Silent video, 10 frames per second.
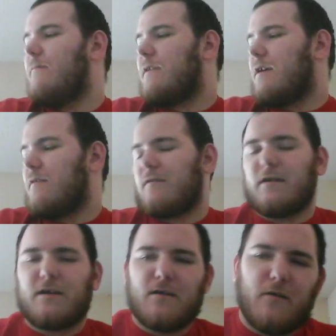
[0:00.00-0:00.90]
They're
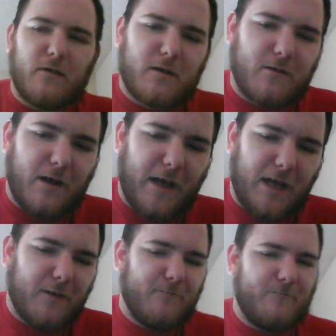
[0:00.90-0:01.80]
like, oh, it's
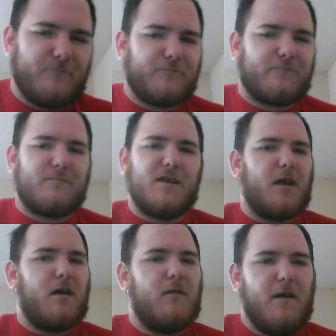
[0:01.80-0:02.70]
like, you
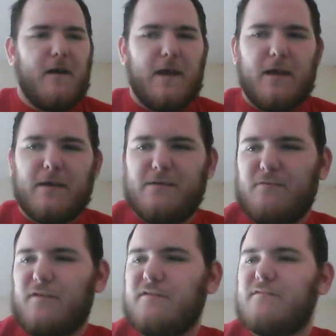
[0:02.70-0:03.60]
know,
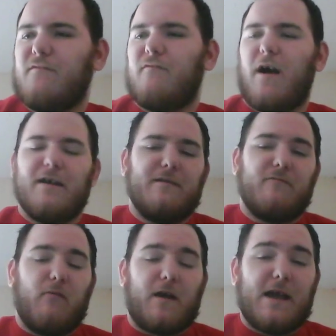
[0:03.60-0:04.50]
either you just find
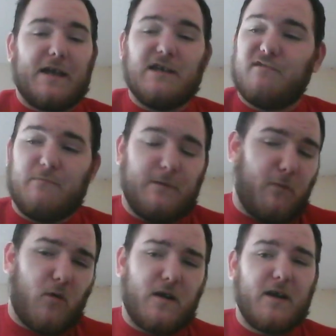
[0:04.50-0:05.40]
what like, you should be
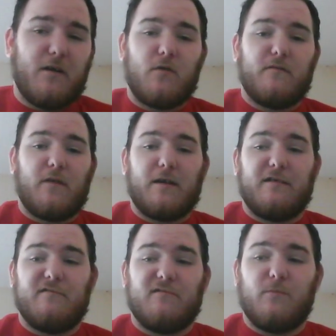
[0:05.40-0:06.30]
boring or find
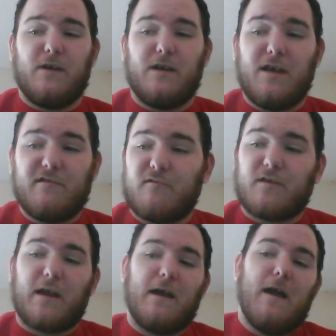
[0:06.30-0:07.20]
you should be interesting.